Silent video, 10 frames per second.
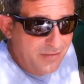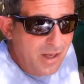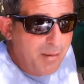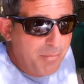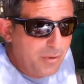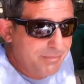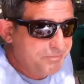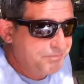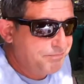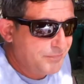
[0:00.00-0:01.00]
lopper,
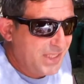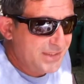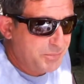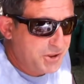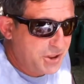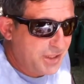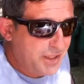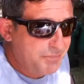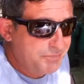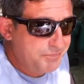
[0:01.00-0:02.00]
as a
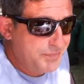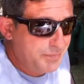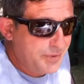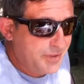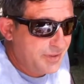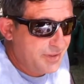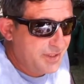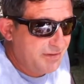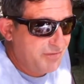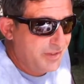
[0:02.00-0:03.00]
machete, but it, it
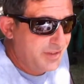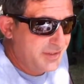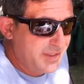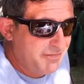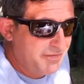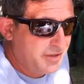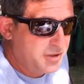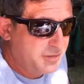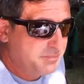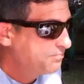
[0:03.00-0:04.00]
definitely does that function.